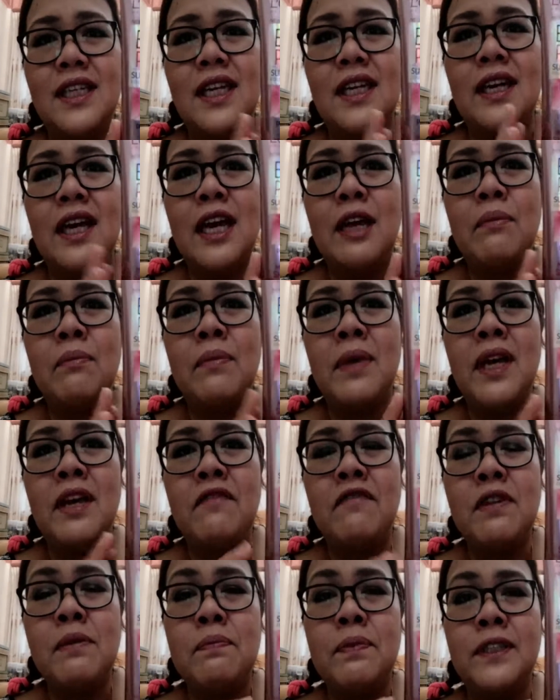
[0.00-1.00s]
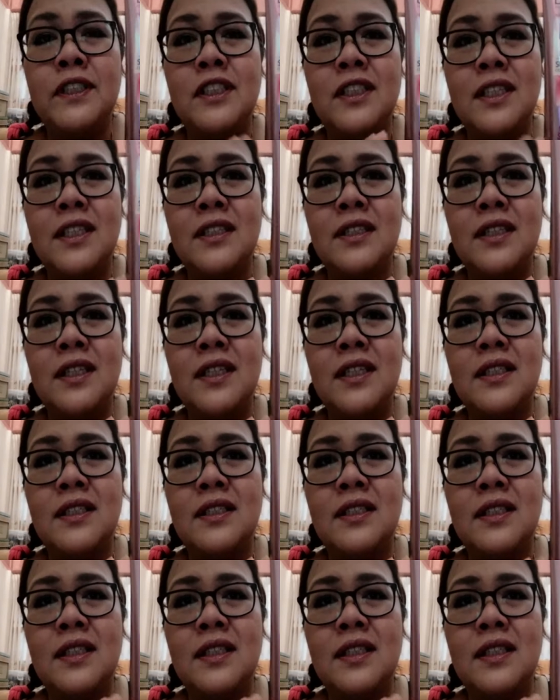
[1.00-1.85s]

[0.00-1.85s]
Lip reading: I may repurchase this.